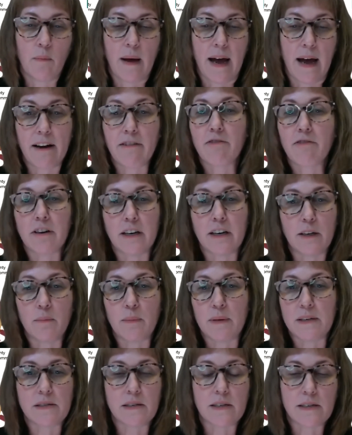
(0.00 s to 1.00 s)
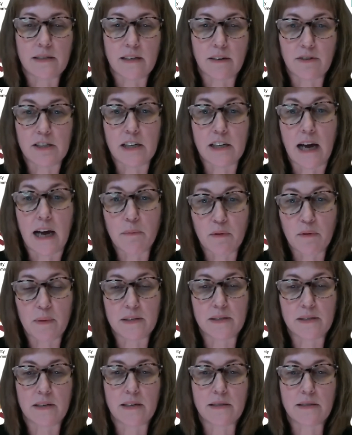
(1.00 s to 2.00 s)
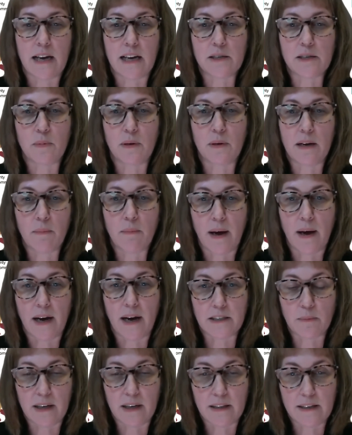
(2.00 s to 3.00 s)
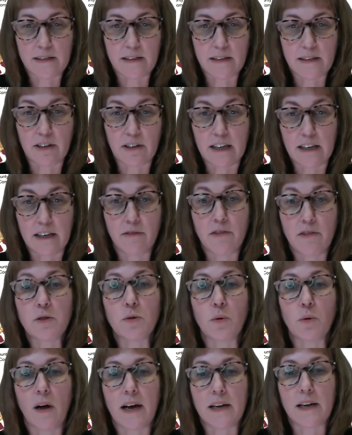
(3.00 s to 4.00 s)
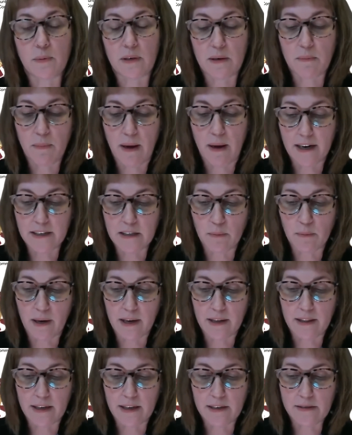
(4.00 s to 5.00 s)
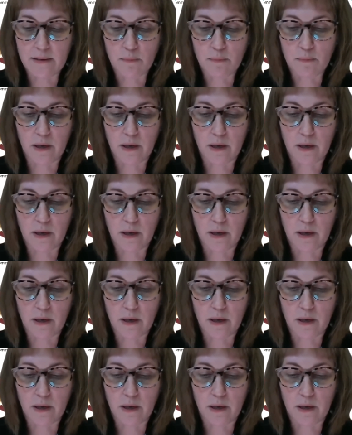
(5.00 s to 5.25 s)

Every business, every type of business has been impacted by this. Every individual has been impacted by this.